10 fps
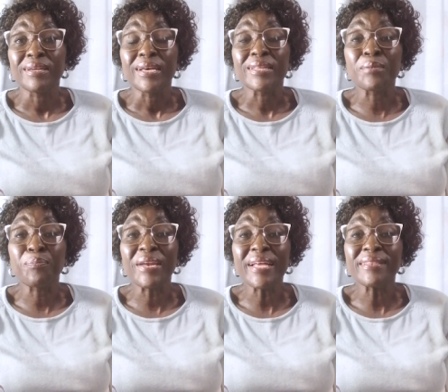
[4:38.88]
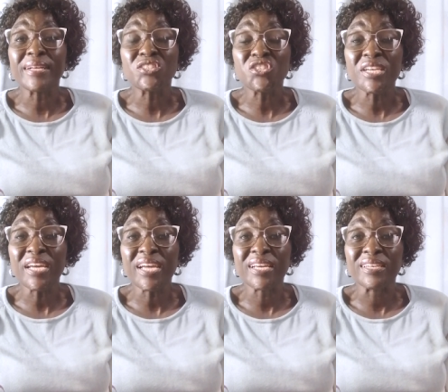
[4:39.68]
The plan that she
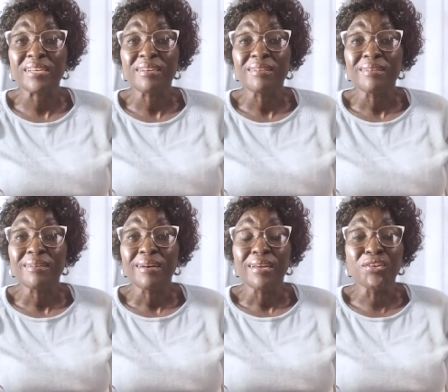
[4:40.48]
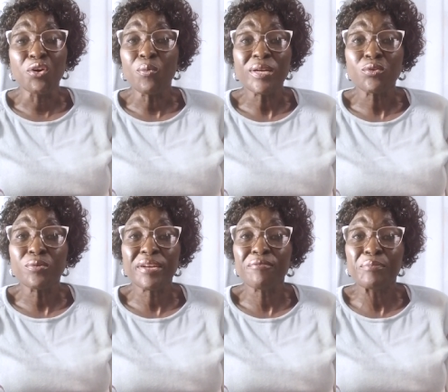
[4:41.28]
had, no one could
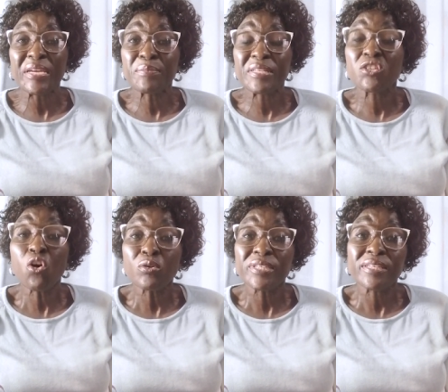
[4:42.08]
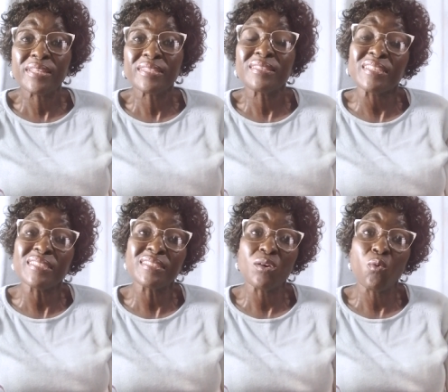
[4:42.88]
have maybe told her that this
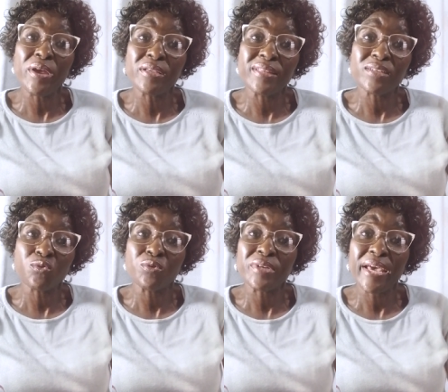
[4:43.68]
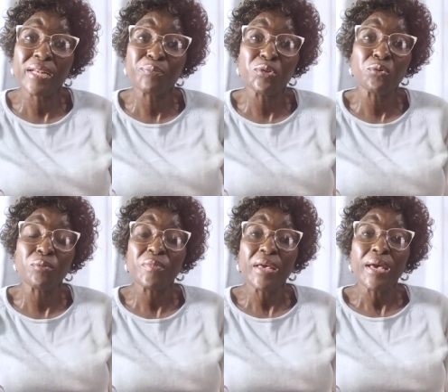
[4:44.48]
is the way that could help you.
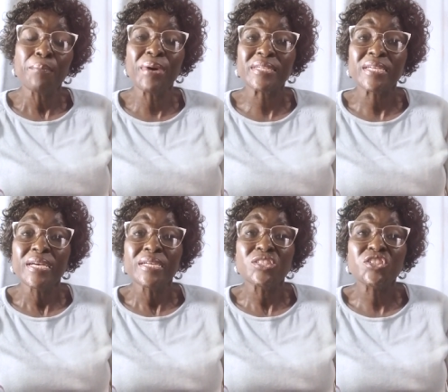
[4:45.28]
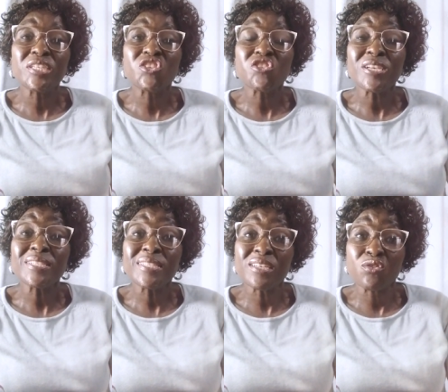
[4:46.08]
But she
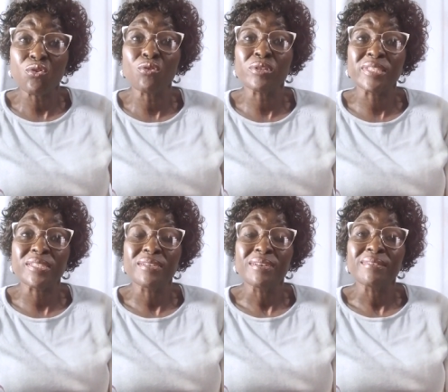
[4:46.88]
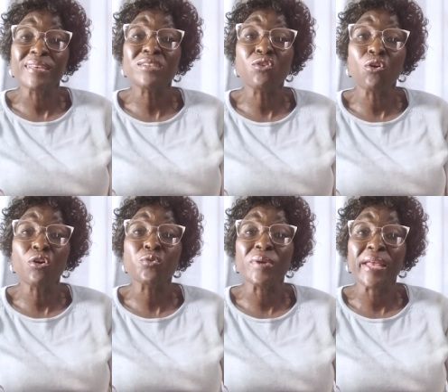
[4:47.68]
trusted God that
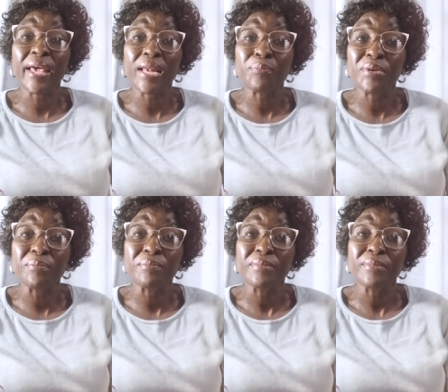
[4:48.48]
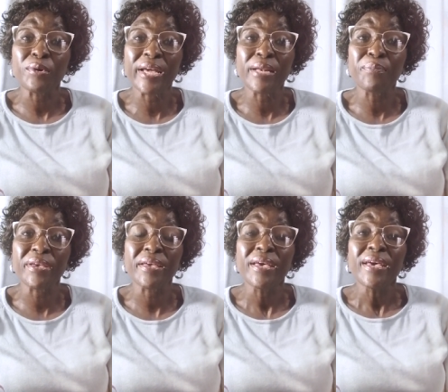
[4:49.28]
God will help him, help her,
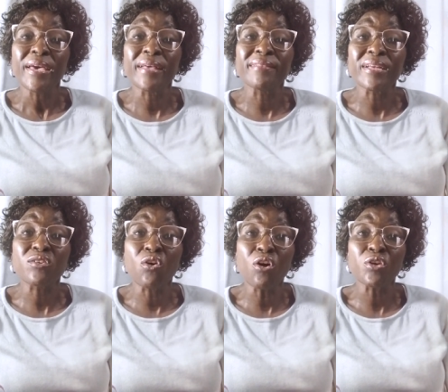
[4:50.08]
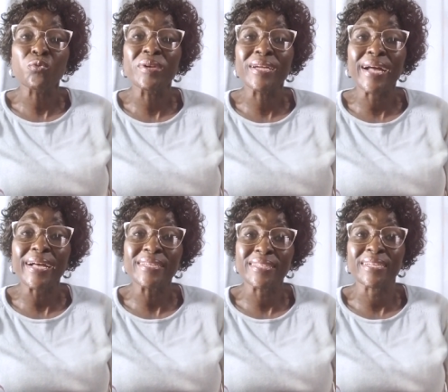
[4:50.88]
and that God will
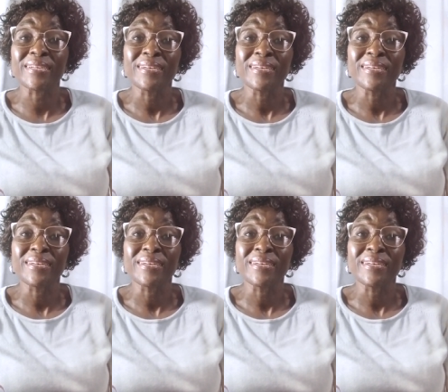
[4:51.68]
guide her